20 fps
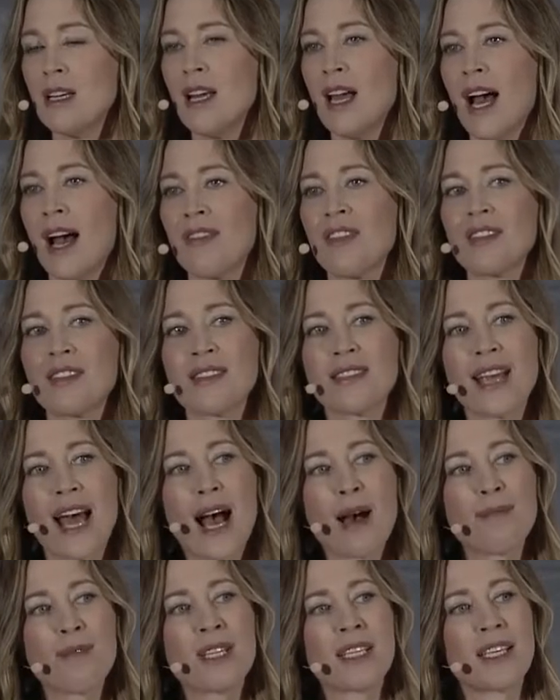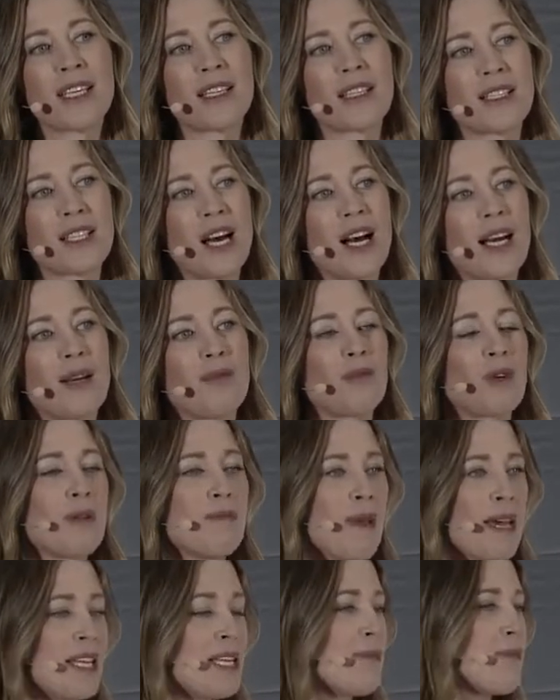And this is happening at a time when
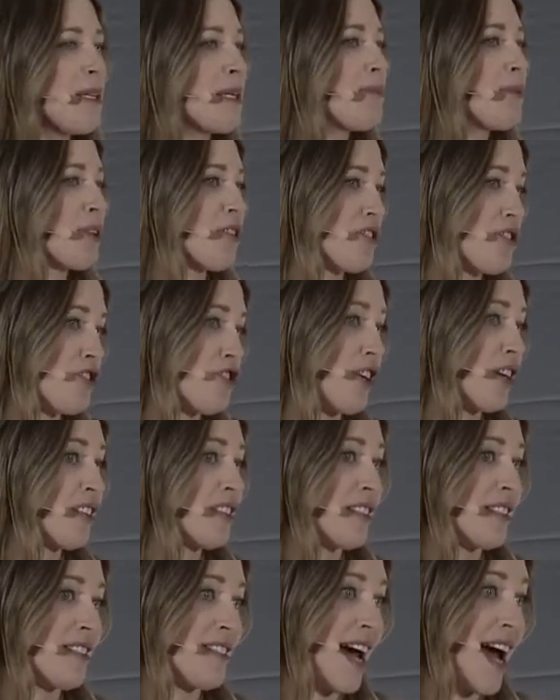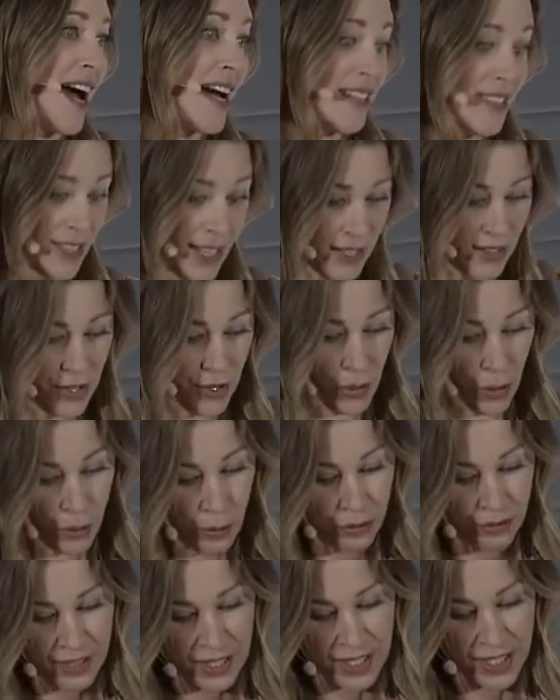many people are struggling to access their own
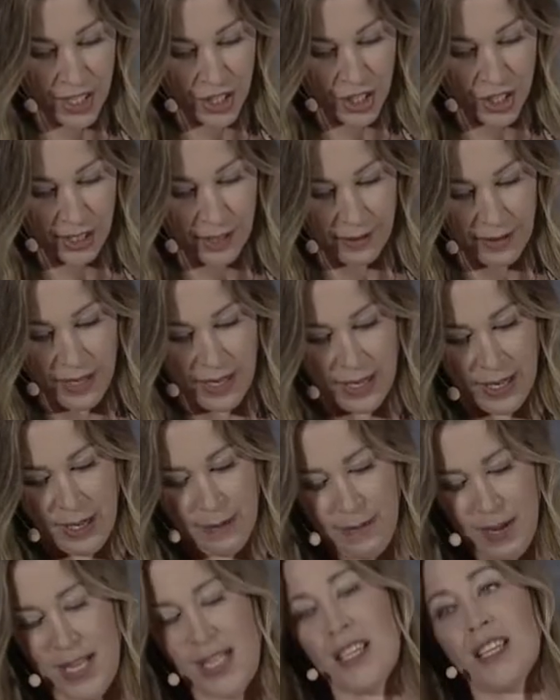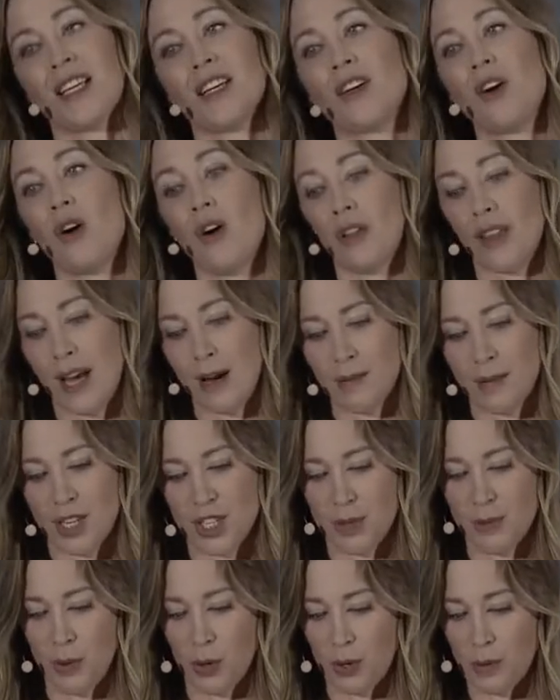physician, making it all that
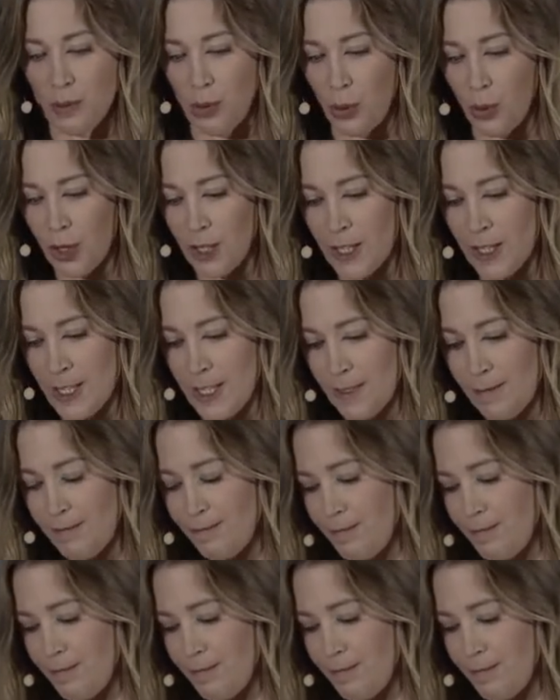much more important.